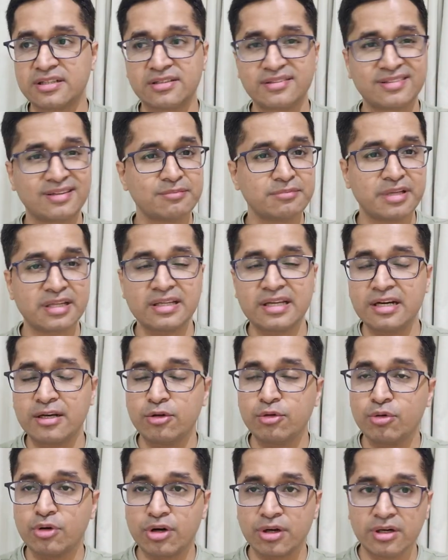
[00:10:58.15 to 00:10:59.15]
It's something
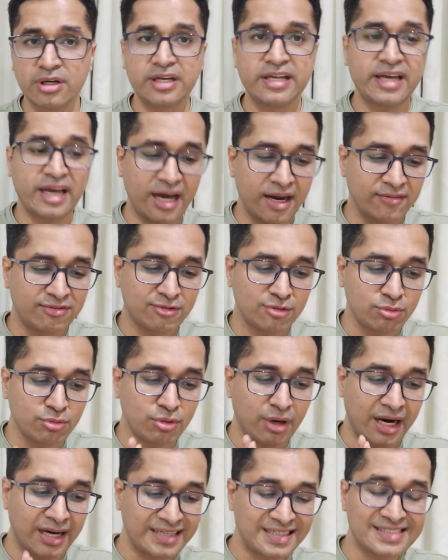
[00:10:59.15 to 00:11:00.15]
that you really have
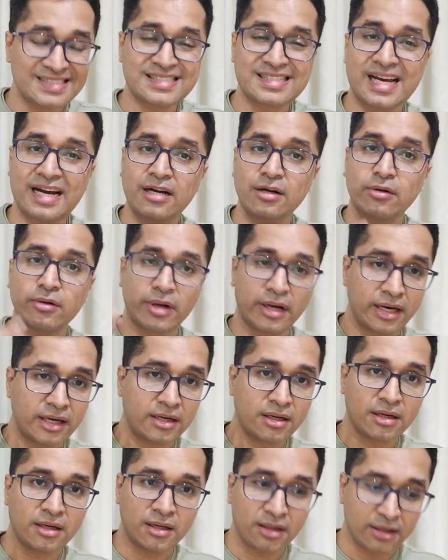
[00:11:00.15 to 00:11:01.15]
to understand to get